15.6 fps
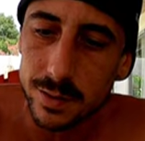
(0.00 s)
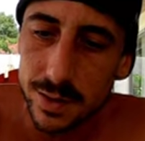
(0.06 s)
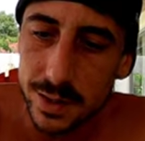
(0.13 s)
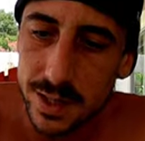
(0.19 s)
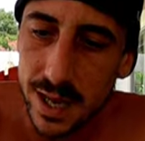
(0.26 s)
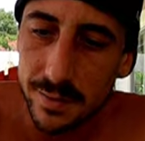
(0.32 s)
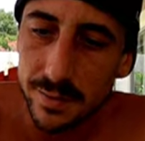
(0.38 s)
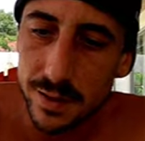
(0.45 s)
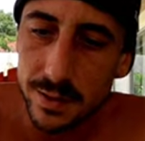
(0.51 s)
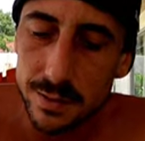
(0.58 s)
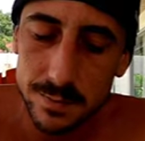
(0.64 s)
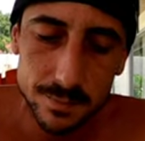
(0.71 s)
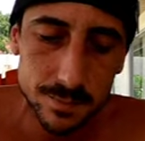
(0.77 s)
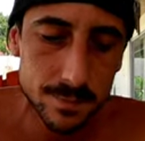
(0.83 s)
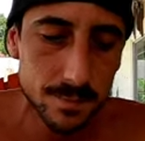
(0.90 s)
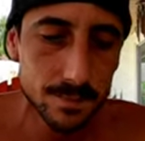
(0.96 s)
on seven.
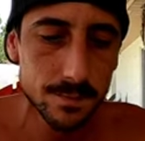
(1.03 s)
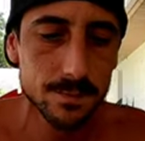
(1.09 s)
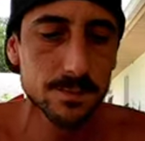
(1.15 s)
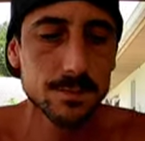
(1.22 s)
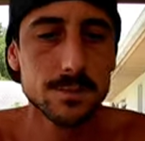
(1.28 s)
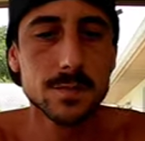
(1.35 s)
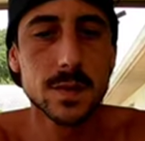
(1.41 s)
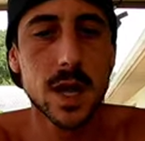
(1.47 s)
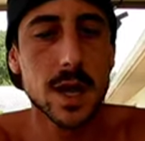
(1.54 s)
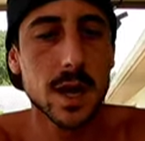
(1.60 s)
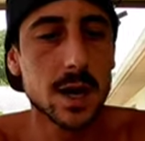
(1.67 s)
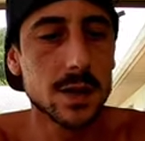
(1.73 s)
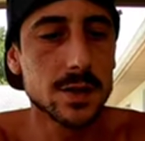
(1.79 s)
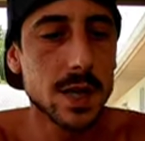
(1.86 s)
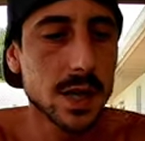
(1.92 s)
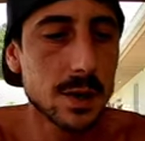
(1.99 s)
I
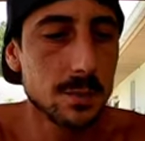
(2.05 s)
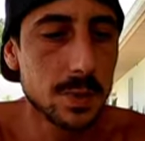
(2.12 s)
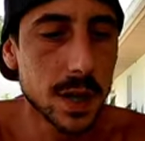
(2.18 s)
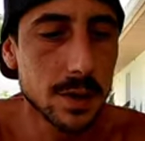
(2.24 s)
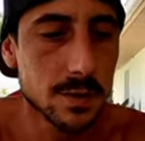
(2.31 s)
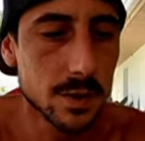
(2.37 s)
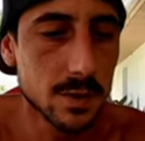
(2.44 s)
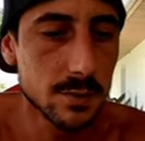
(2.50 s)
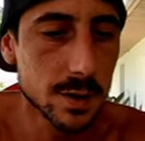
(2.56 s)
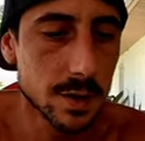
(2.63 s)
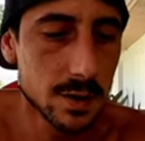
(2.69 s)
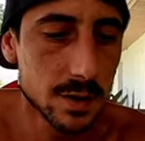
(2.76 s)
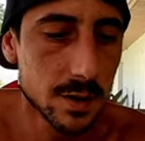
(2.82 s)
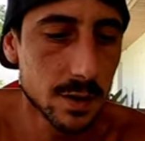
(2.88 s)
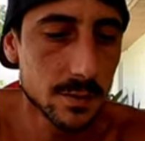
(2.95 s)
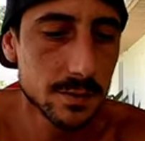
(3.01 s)
gotta take a picture of
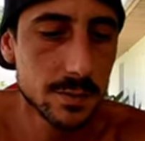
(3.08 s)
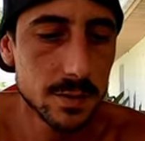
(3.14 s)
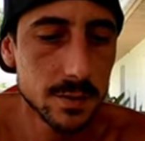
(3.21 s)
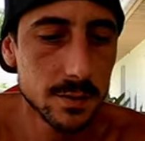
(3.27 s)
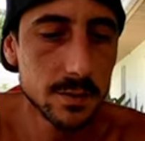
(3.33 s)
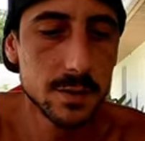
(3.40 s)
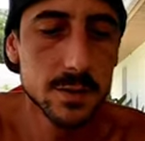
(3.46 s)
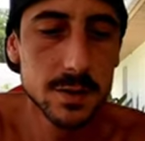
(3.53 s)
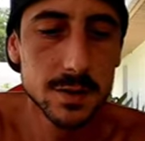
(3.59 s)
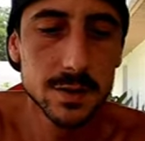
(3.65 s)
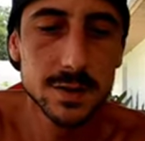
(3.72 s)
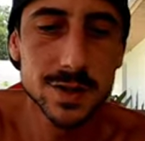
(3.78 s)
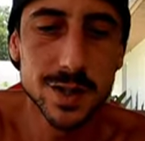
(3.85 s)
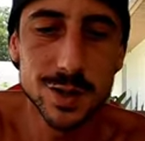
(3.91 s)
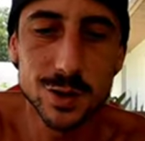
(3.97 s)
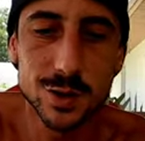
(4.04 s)
this stuff.
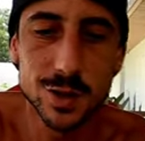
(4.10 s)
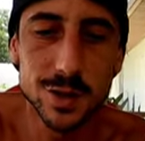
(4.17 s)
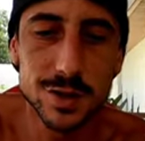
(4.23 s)
This is